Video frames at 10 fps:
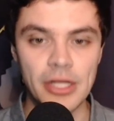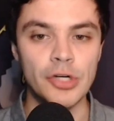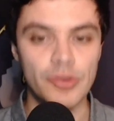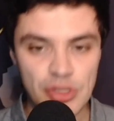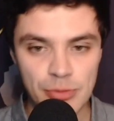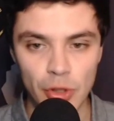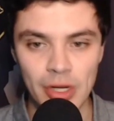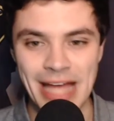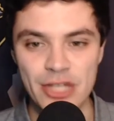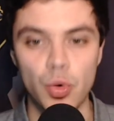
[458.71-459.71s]
Chris
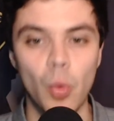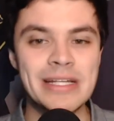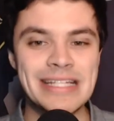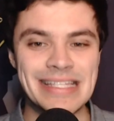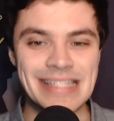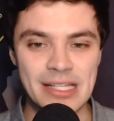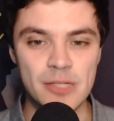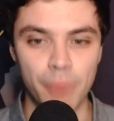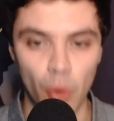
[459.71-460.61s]
Murray had 26